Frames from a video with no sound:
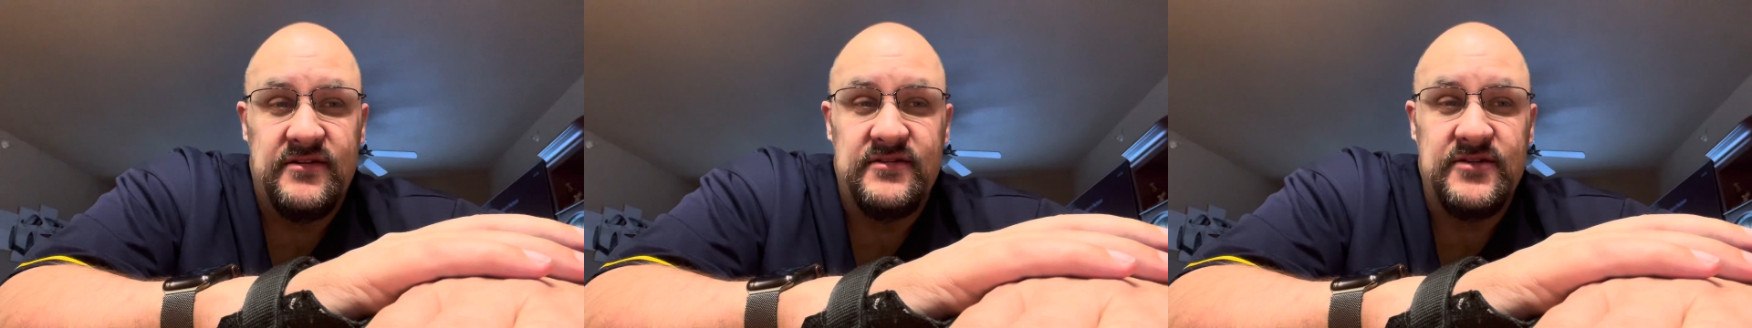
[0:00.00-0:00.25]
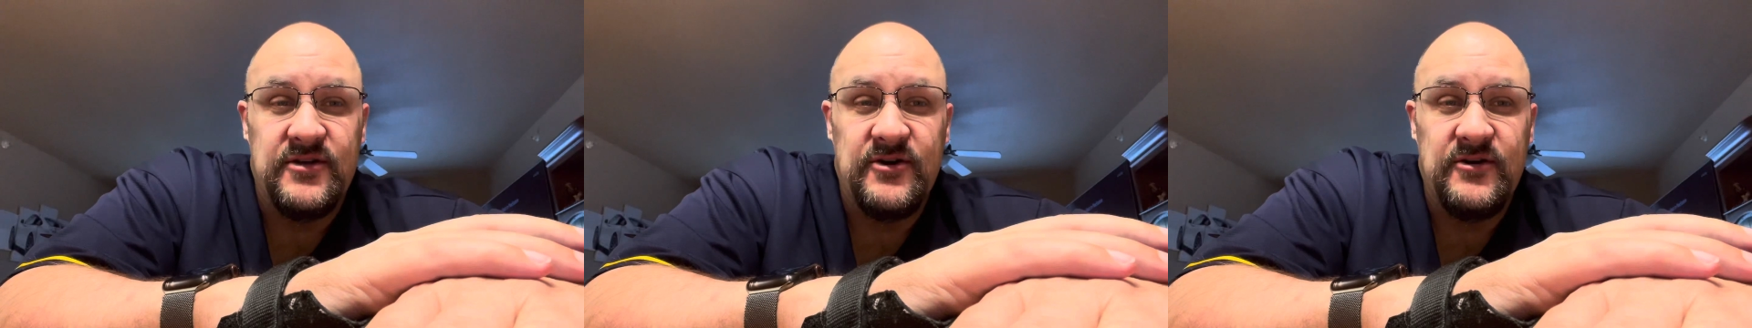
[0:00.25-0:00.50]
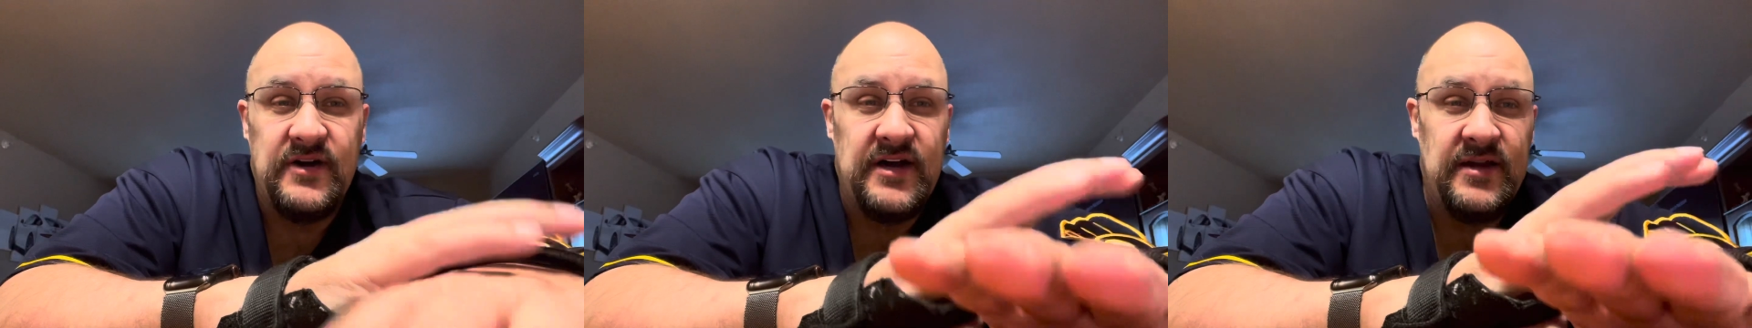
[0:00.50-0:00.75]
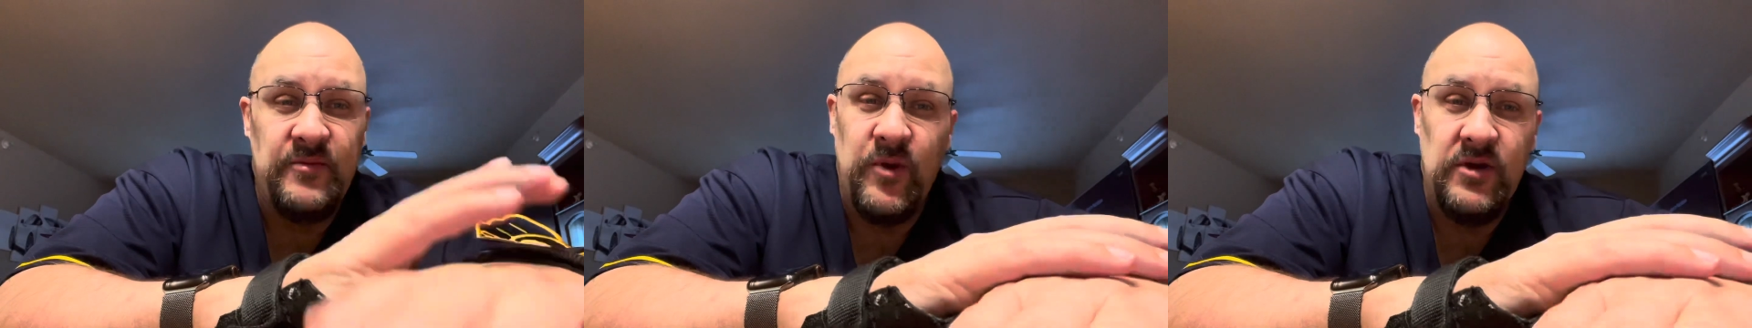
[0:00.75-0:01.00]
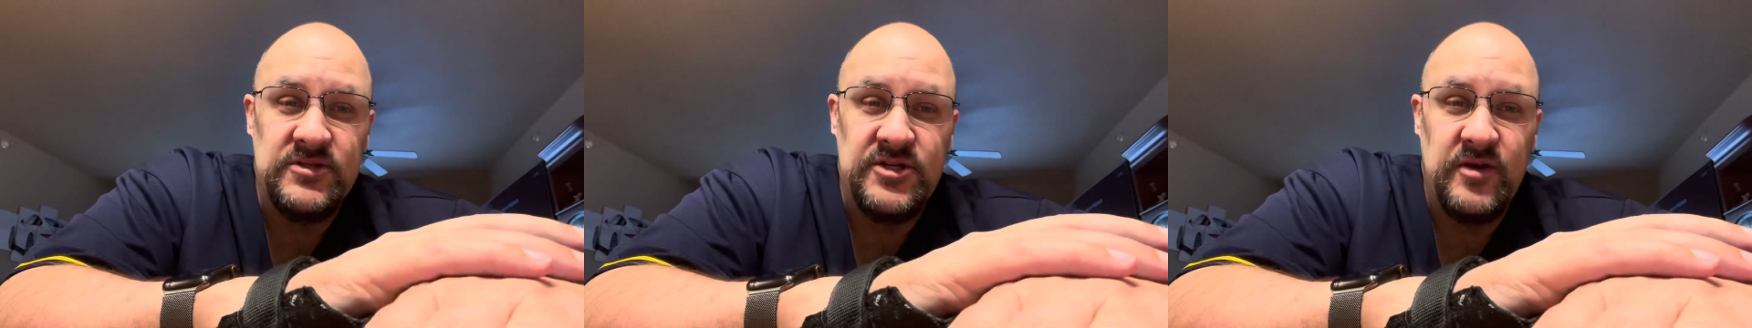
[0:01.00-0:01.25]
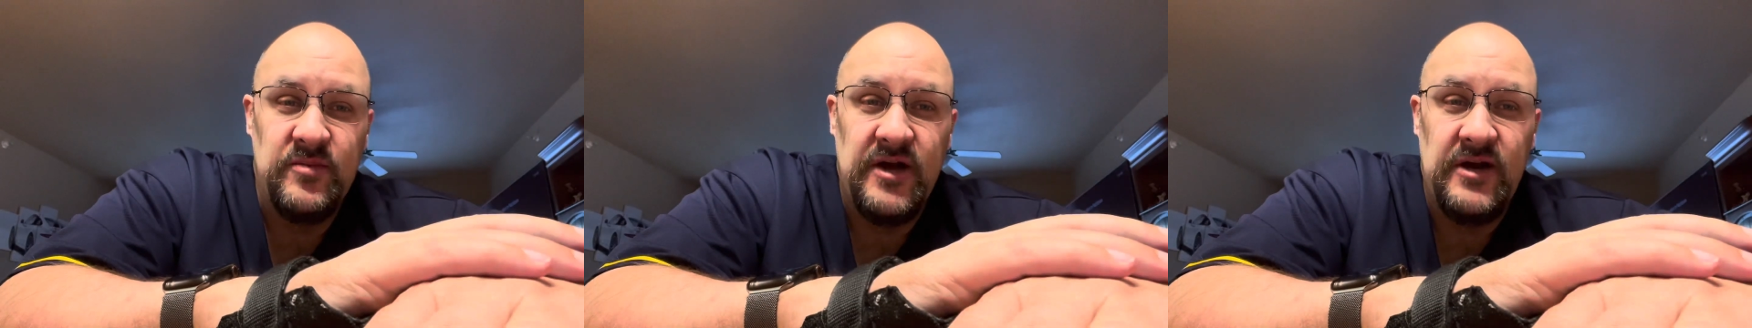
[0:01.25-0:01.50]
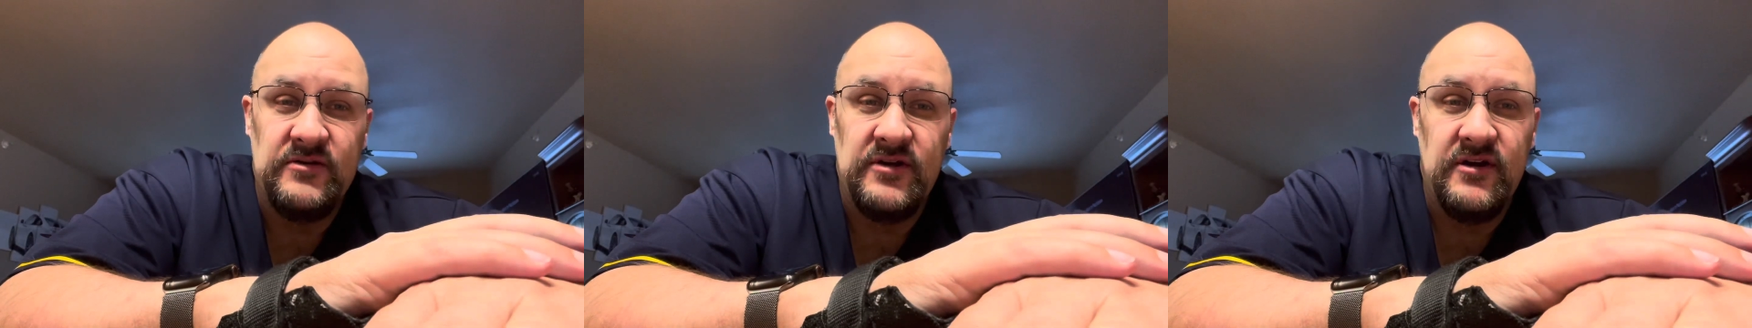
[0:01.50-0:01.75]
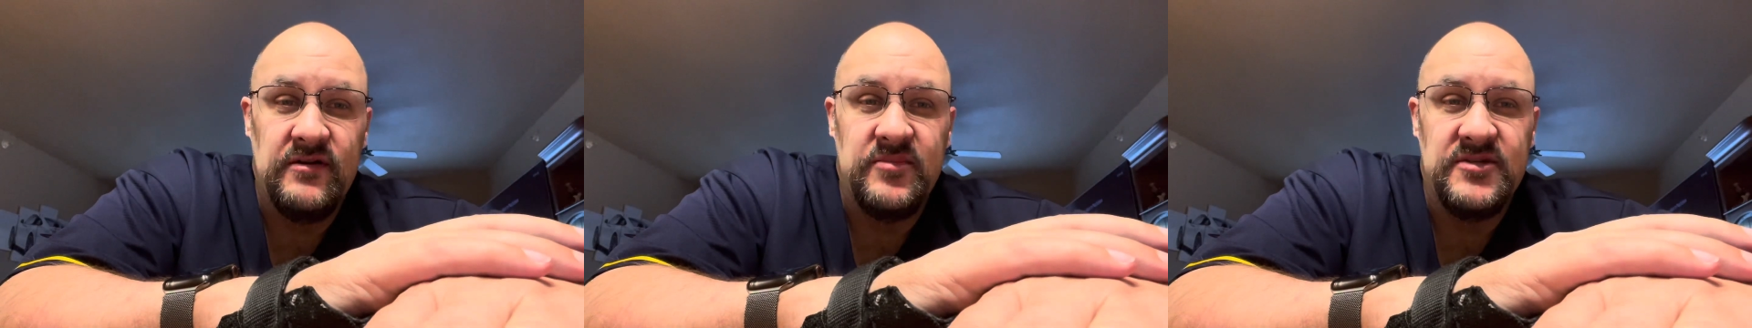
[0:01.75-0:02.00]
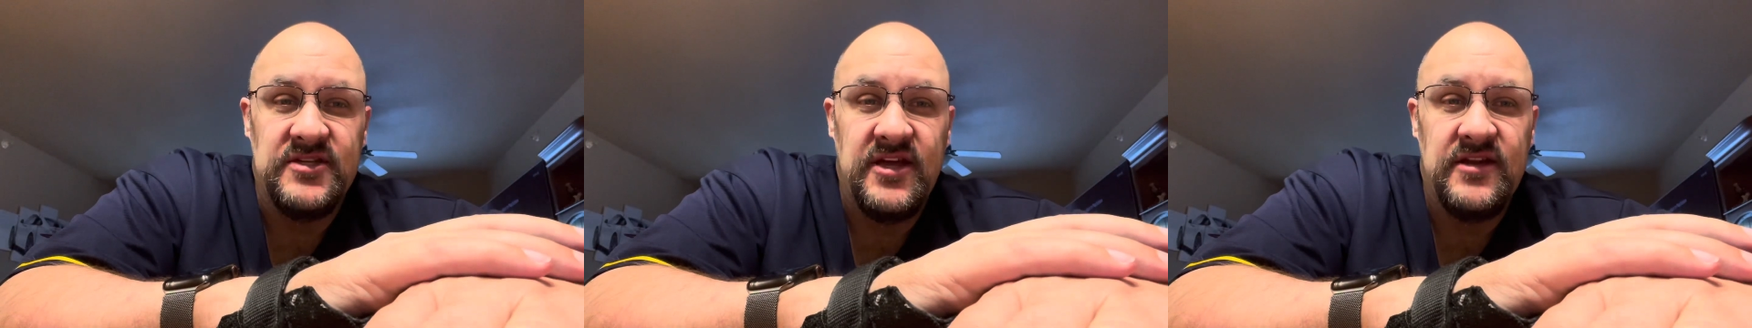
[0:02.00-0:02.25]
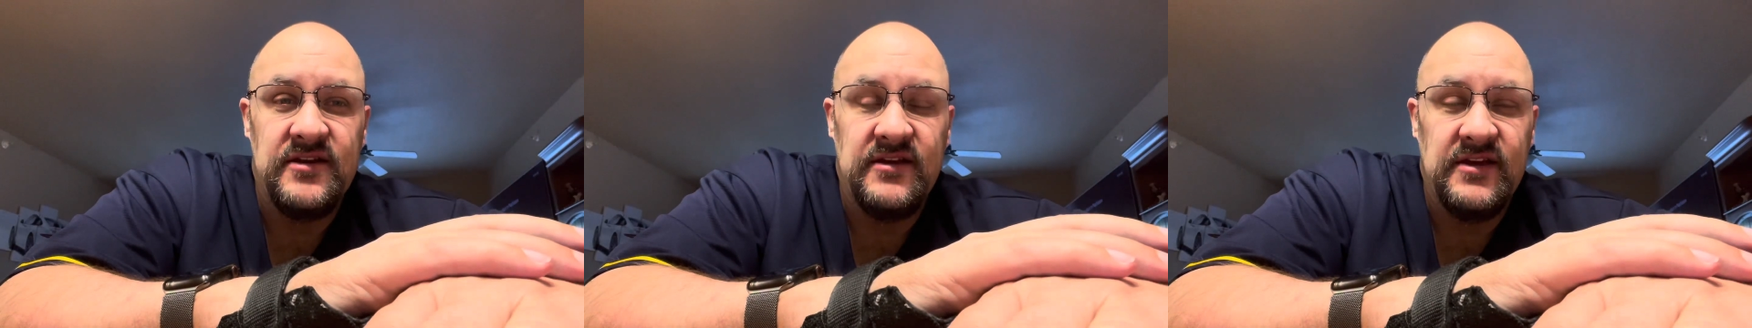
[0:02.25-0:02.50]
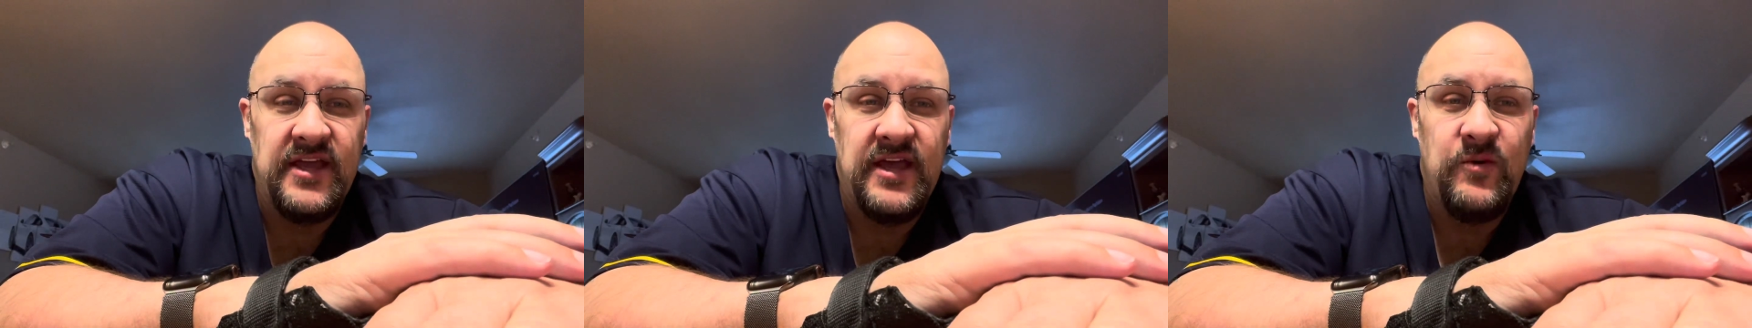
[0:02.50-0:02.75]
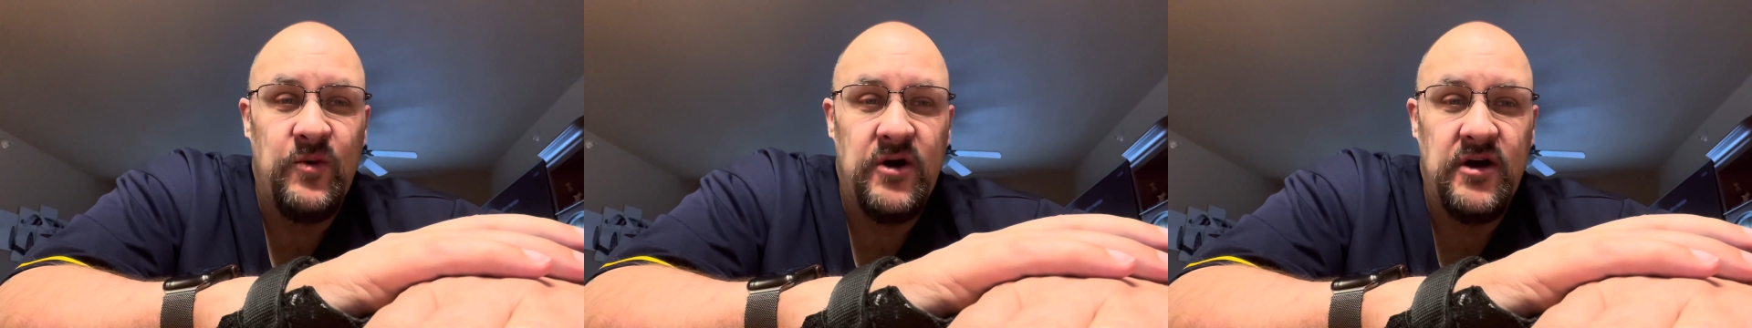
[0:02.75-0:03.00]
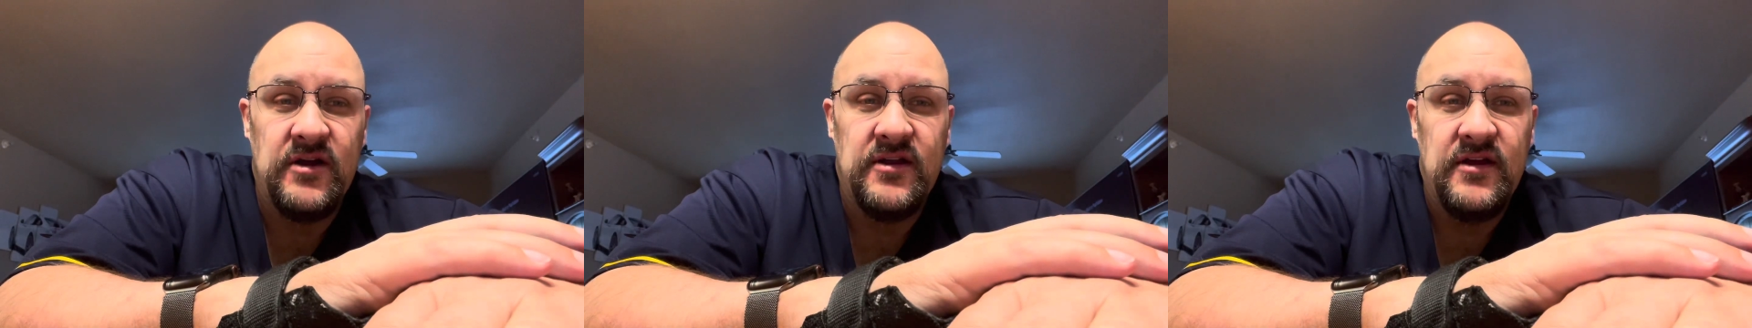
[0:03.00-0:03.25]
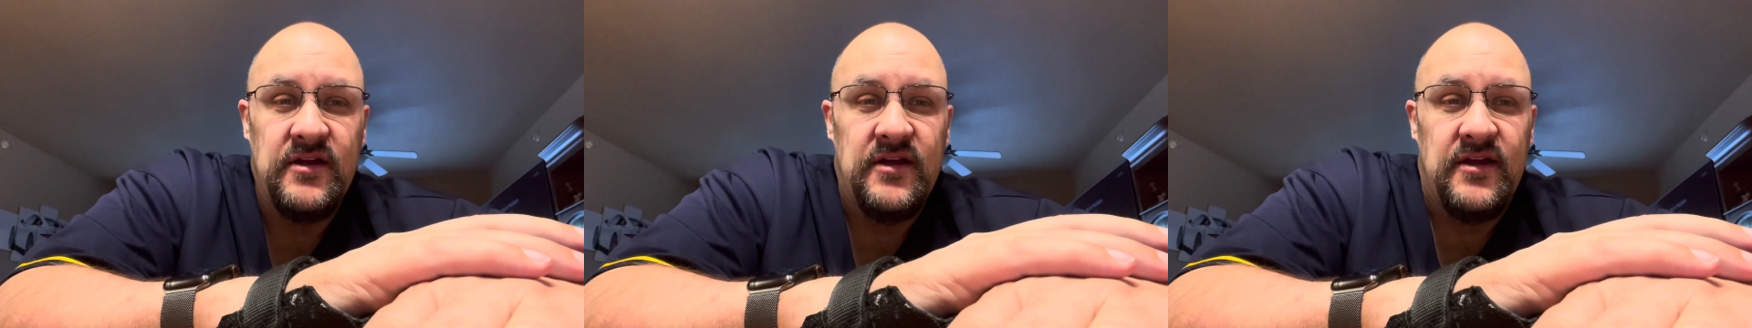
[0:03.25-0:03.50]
So I am wheelchair bound 100%. I can't walk.